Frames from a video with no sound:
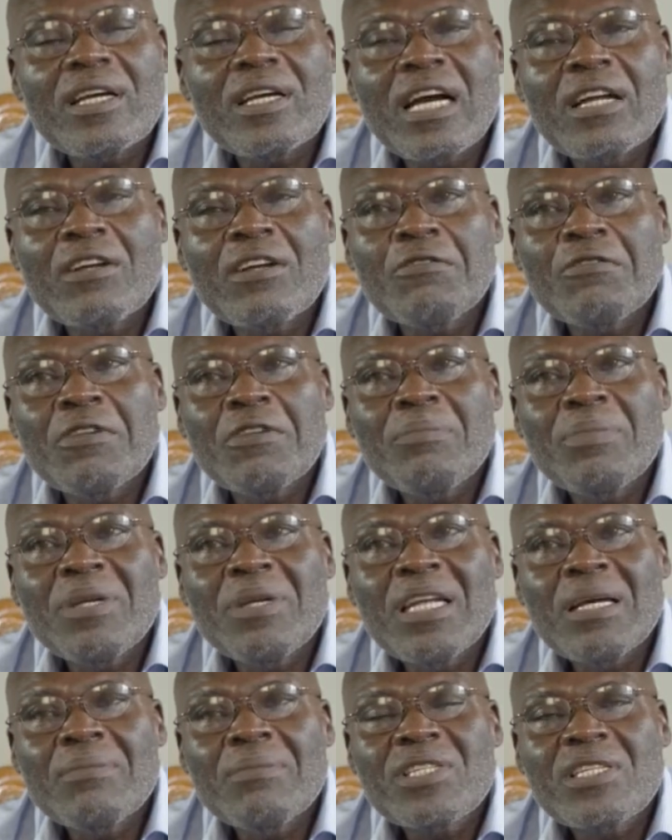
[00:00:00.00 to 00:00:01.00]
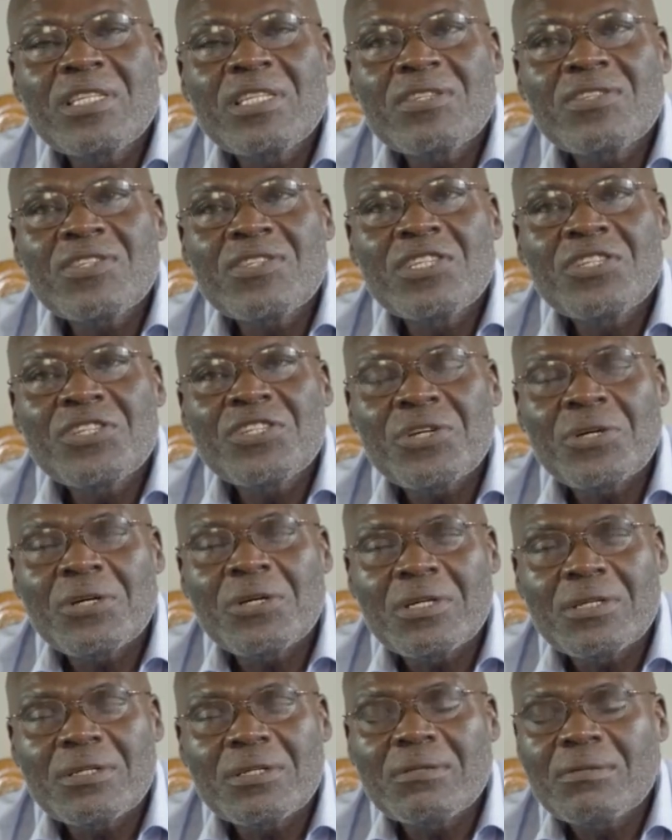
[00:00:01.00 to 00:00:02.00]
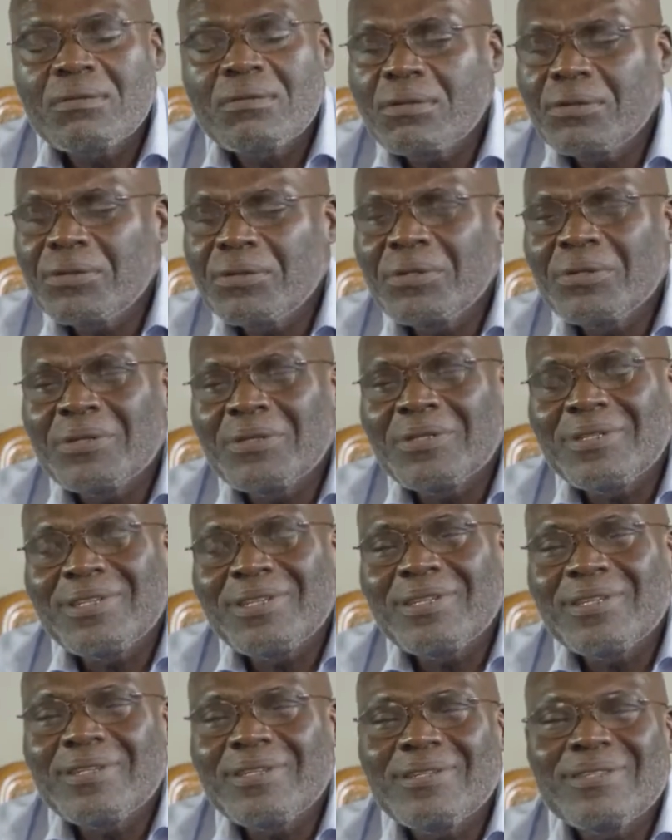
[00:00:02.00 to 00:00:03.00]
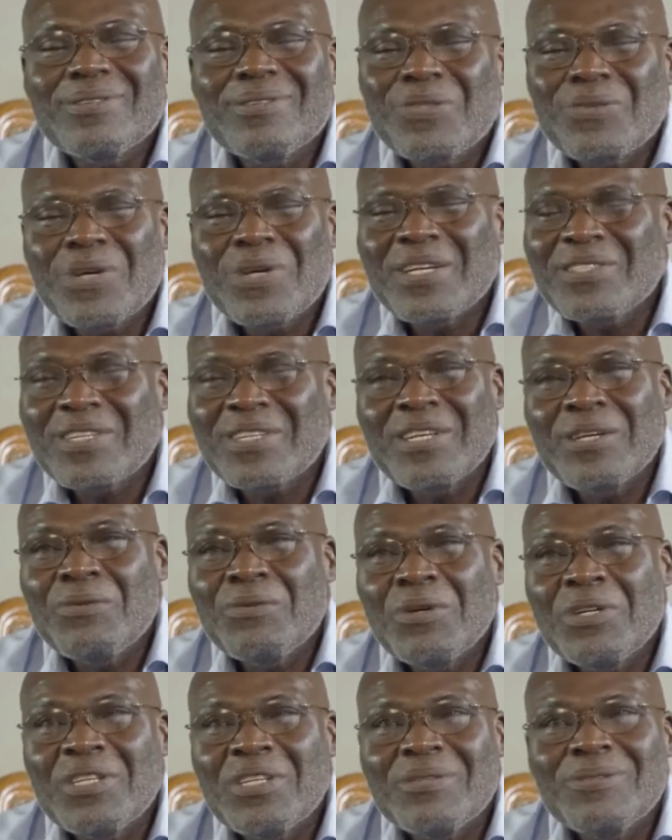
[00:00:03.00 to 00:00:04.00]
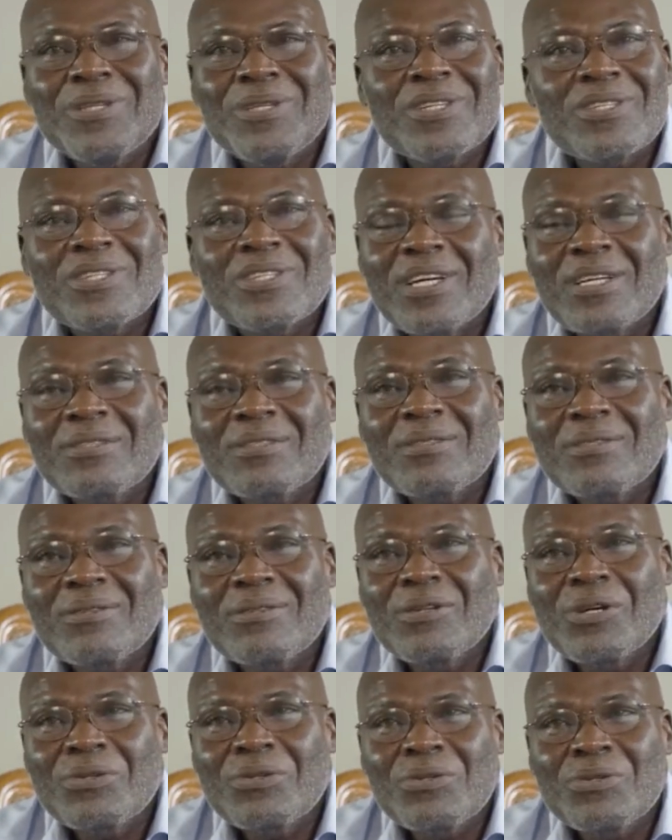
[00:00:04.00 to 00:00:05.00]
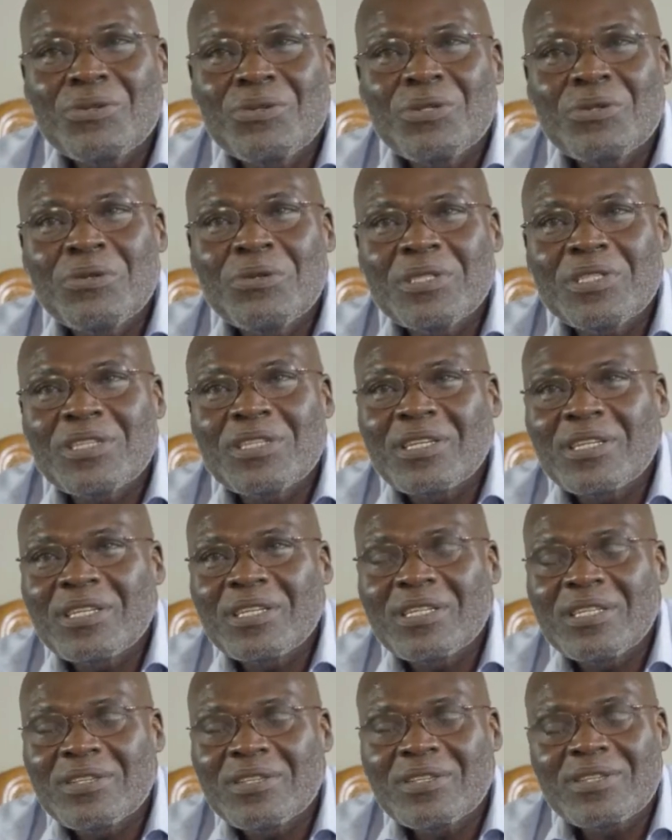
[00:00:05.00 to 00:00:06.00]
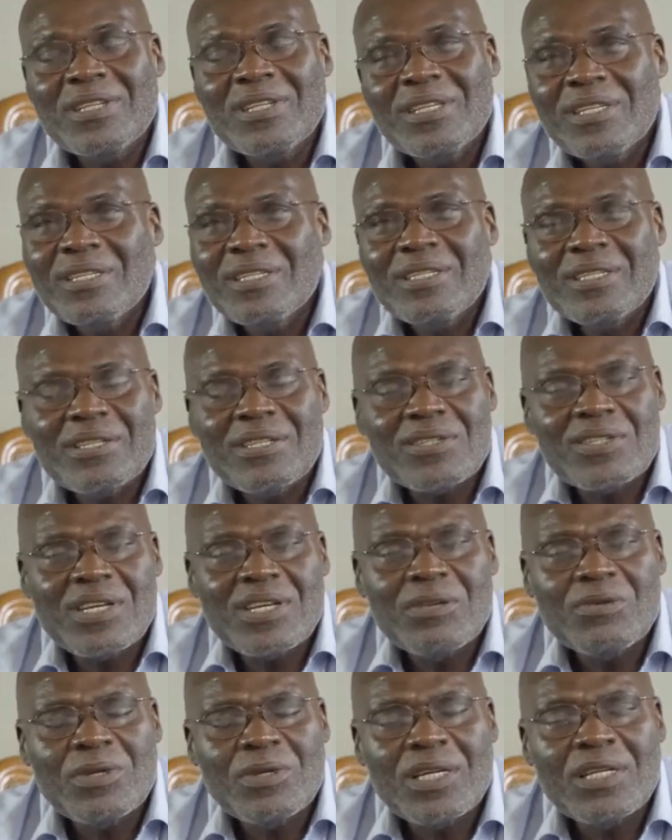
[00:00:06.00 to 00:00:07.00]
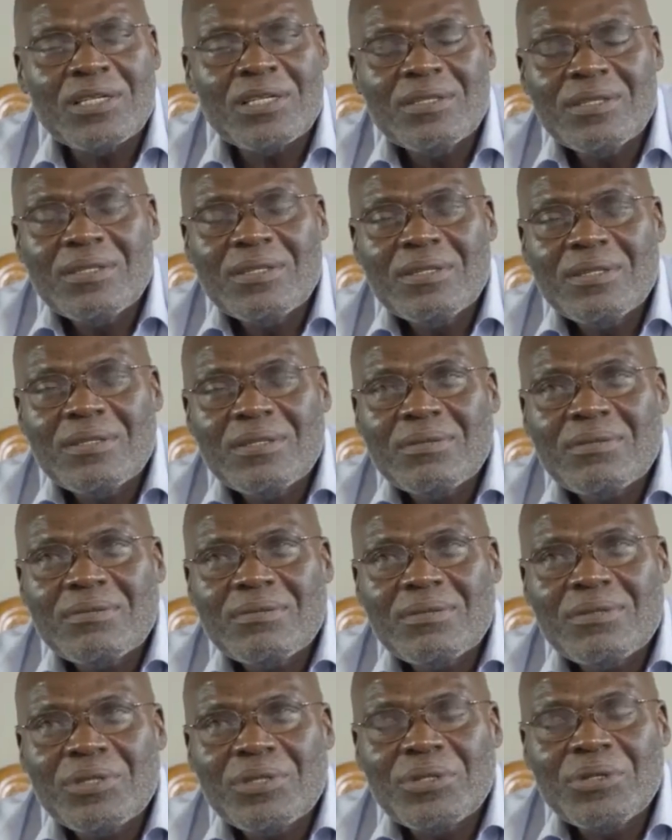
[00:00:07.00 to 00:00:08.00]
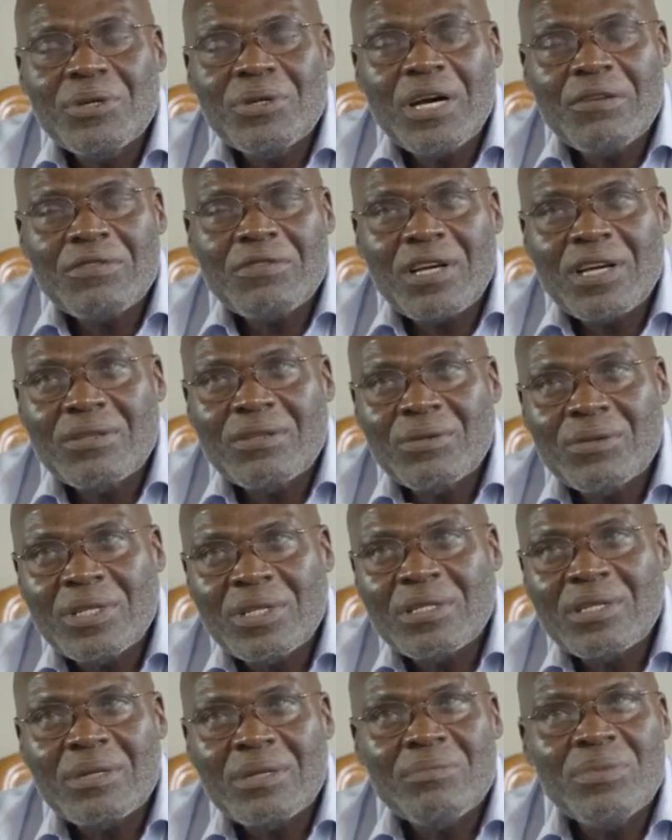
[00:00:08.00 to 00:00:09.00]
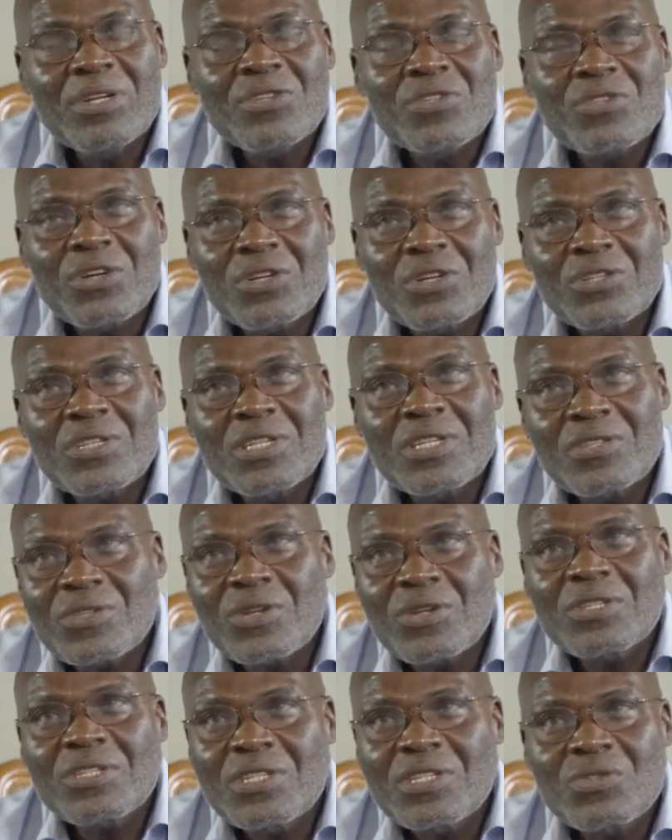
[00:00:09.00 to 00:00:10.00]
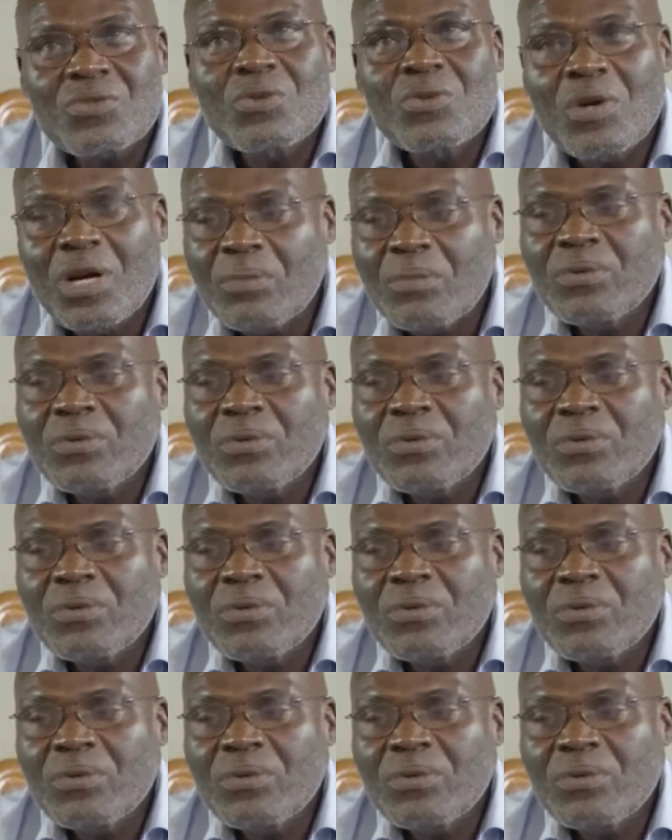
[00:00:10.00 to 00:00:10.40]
kind of epileptic seizure, you know. So I started wondering, what's that got to do with this? He said, well, you know, after doing a brain surgery, such things could